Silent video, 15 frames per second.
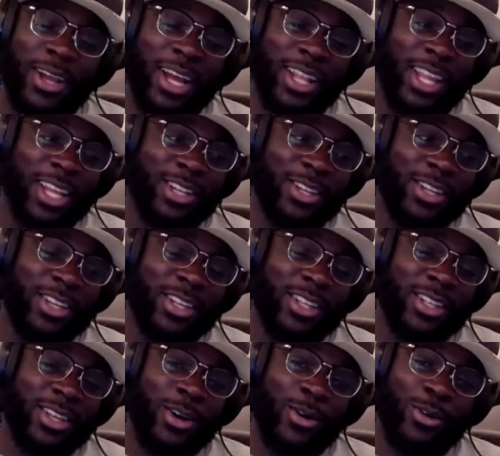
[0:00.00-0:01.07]
like to
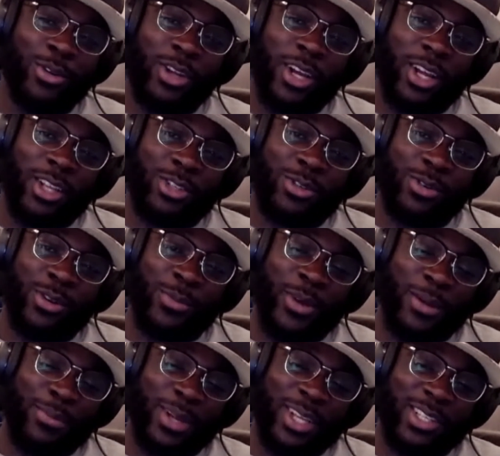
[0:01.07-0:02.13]
hold true to
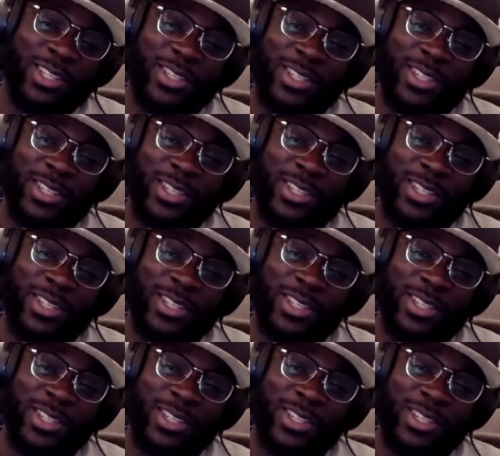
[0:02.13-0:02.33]
my bets.